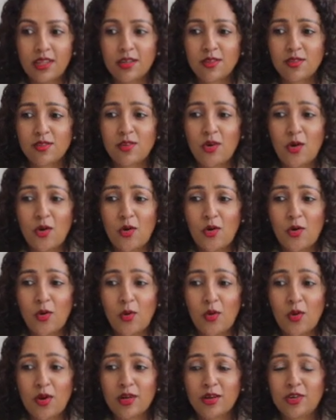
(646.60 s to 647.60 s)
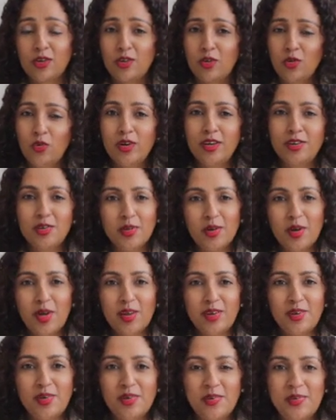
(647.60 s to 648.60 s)
So do what you're
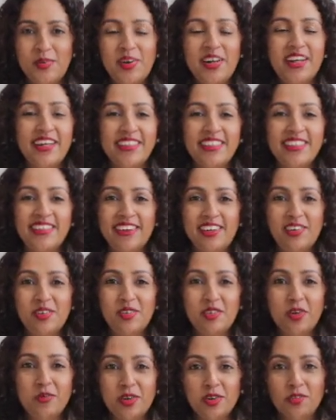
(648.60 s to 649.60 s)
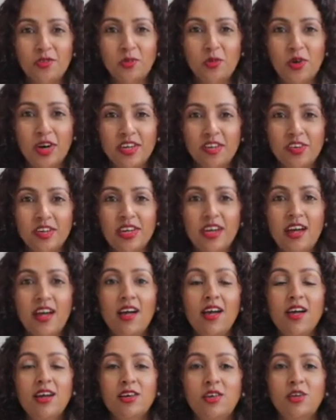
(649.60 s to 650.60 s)
going to do. Thank you so much for watching.
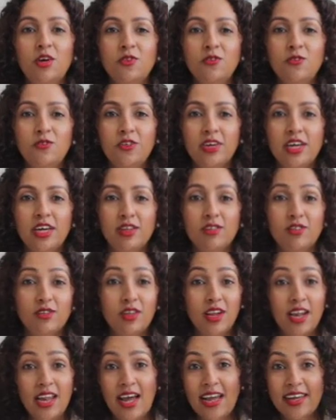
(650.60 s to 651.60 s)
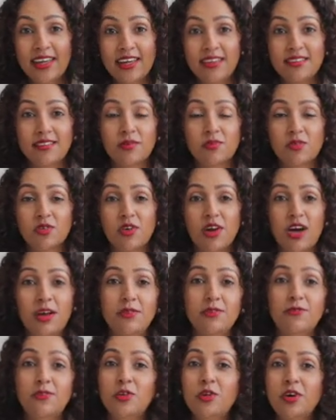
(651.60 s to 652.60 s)
Don't forget to like and
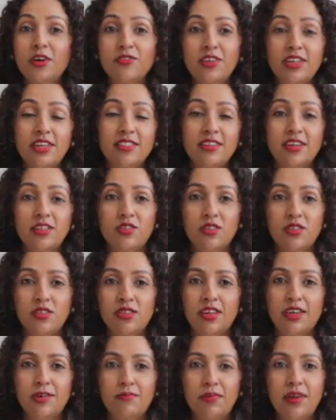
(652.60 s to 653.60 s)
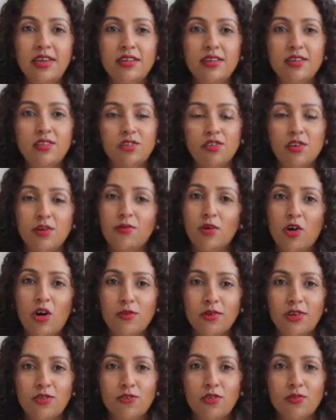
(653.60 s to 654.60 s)
subscribe. If you do have anything to say, please drop a
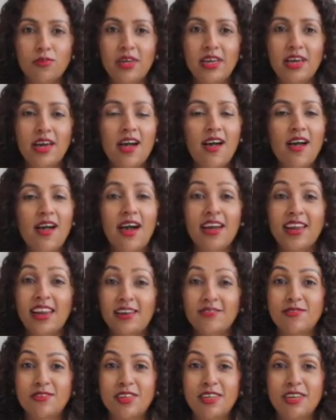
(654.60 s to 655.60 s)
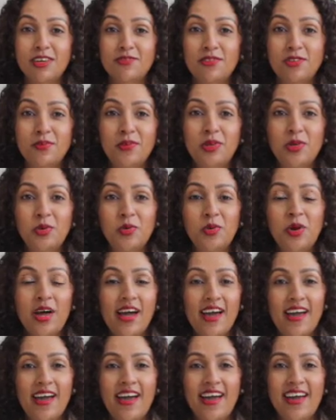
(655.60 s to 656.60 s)
comment for me. I'd love to hear from you.
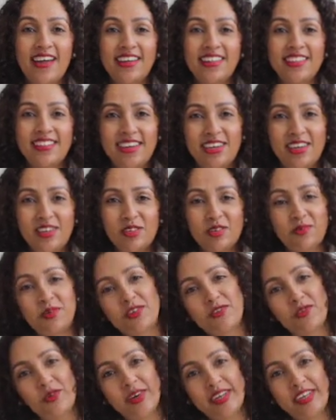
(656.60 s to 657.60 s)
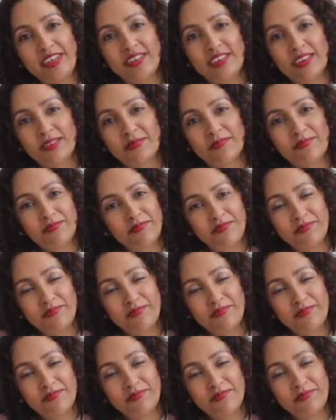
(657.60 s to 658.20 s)
And thank you so much for watching.